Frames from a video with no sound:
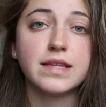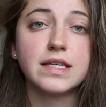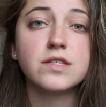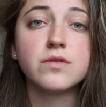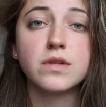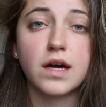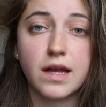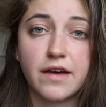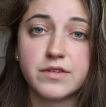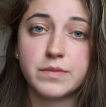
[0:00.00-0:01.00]
These do
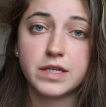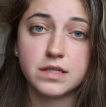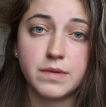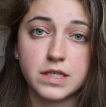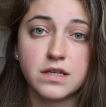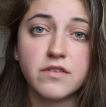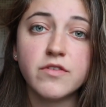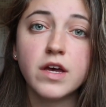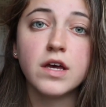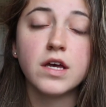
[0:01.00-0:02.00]
not have to be
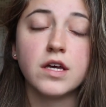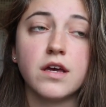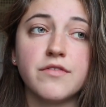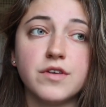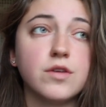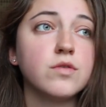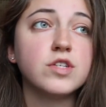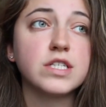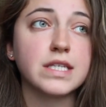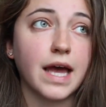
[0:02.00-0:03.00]
expensive. If you
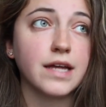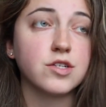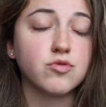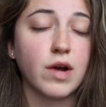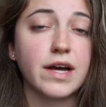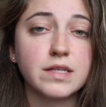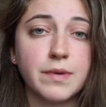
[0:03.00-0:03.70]
just get dry